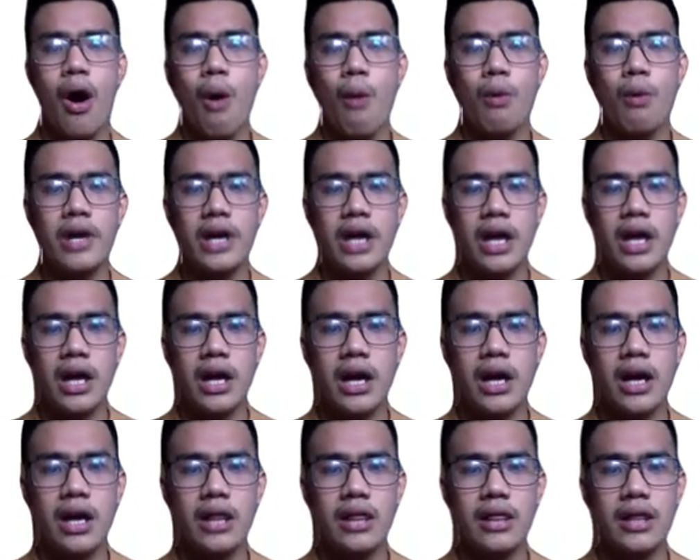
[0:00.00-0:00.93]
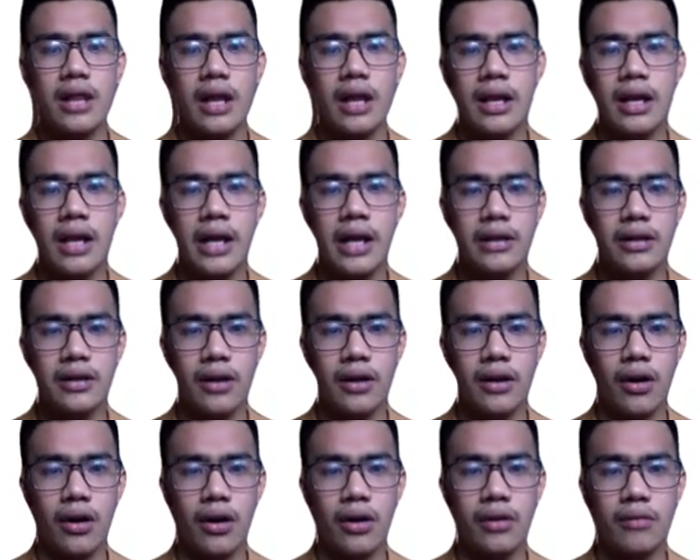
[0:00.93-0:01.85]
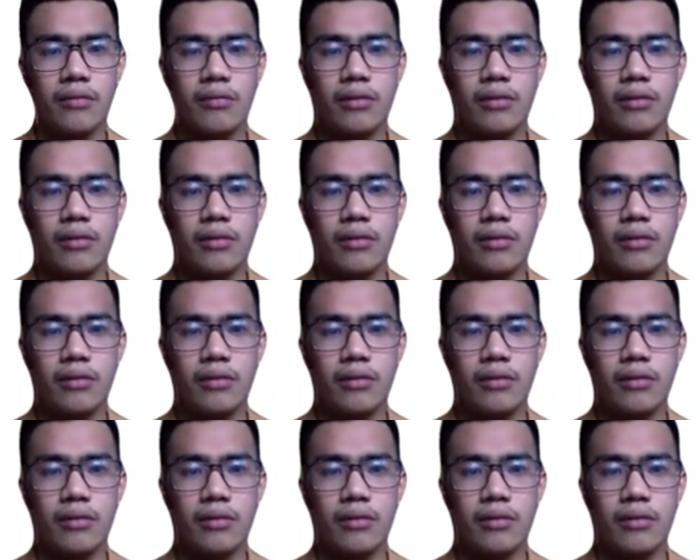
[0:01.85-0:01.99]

wherein later on